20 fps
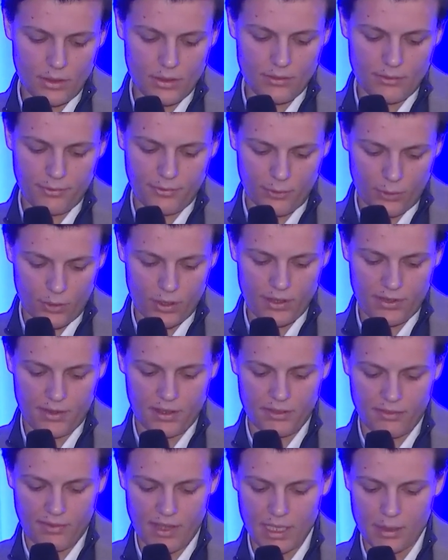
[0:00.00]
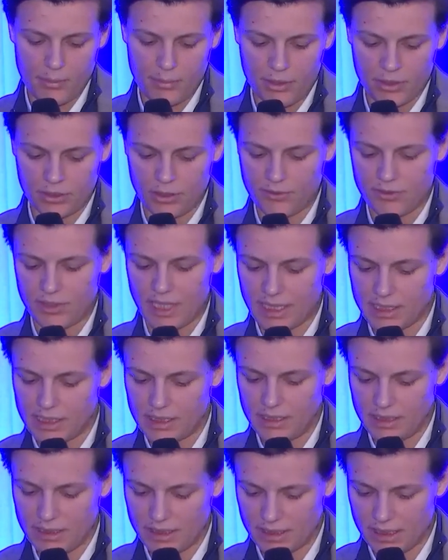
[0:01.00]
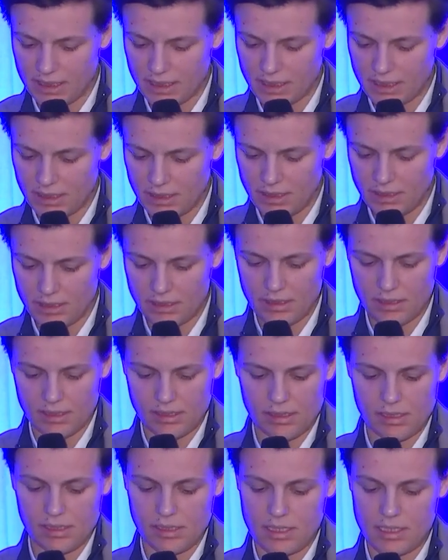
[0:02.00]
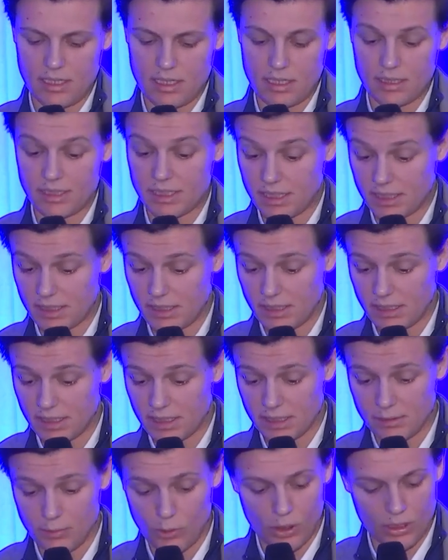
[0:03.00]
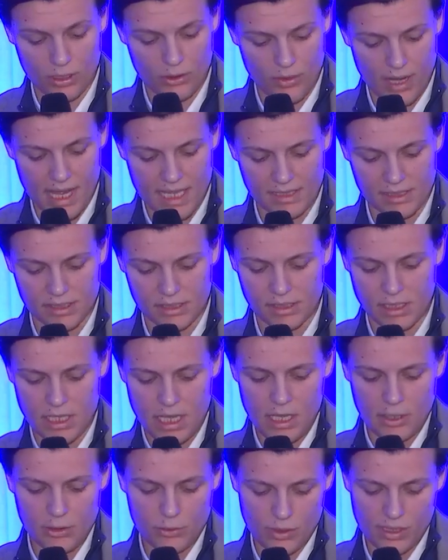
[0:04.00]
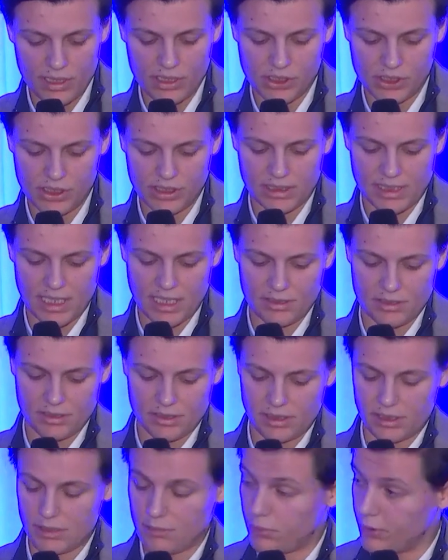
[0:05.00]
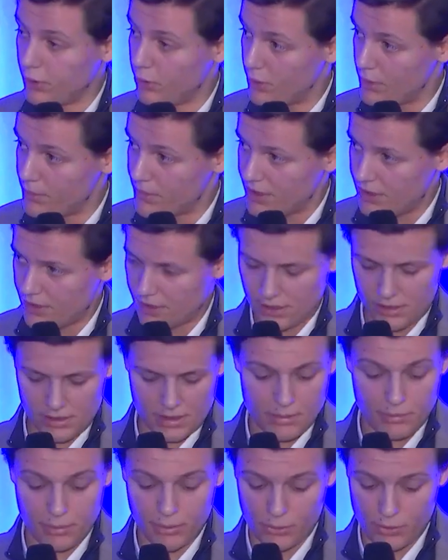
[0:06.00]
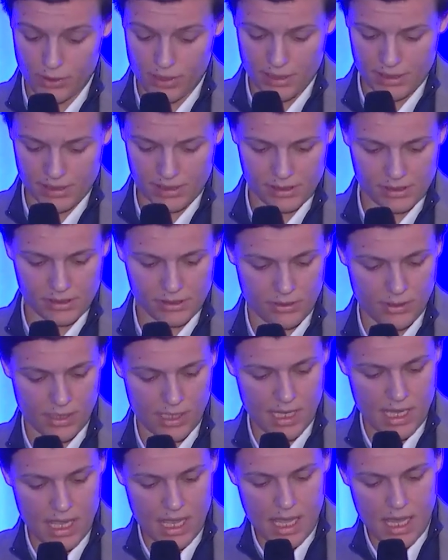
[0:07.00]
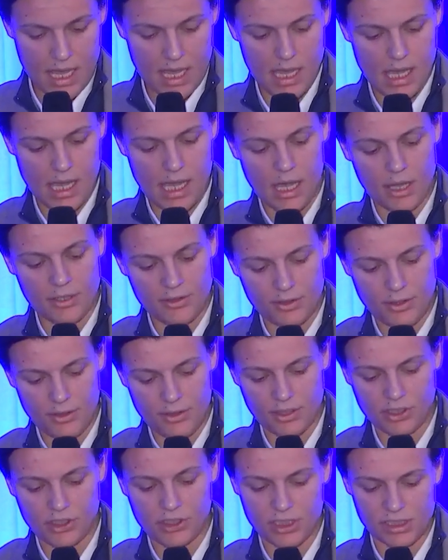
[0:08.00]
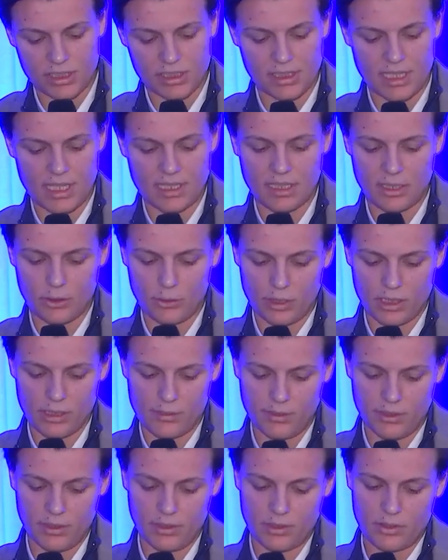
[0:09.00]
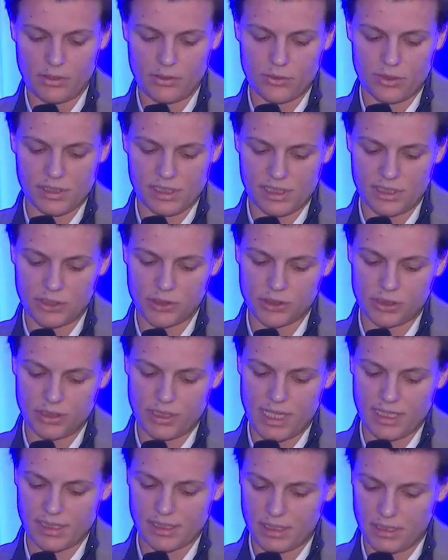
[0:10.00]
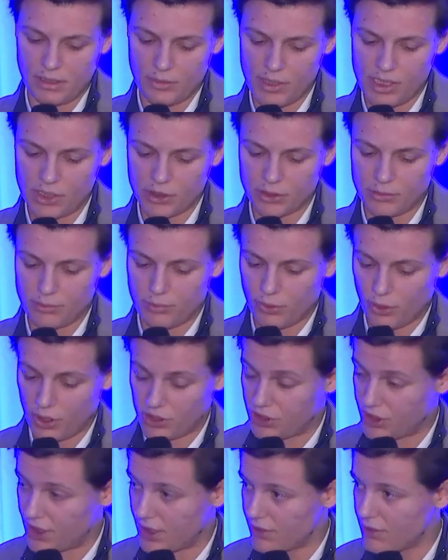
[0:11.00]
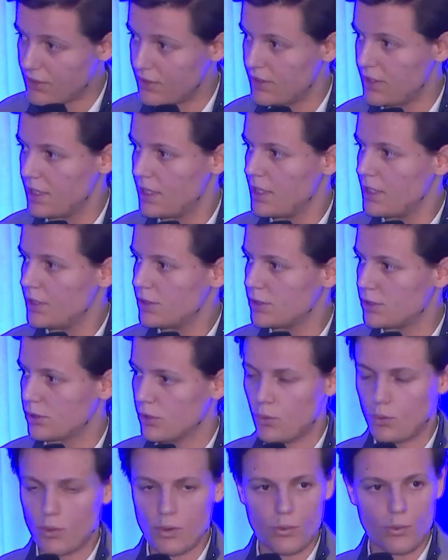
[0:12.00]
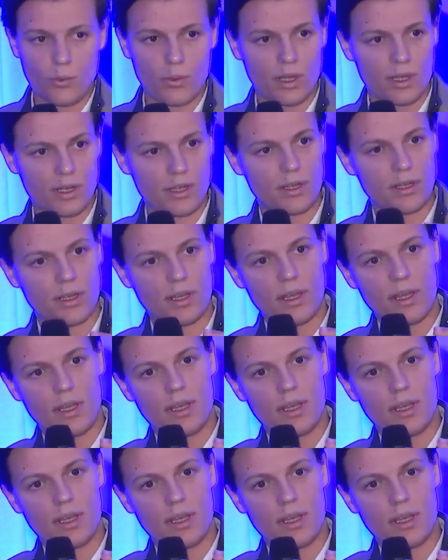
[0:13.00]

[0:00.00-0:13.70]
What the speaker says: for the development of technical assistance and small grants to energy sectors employers, under the Just and Equitable Transition Acceleration Project. So one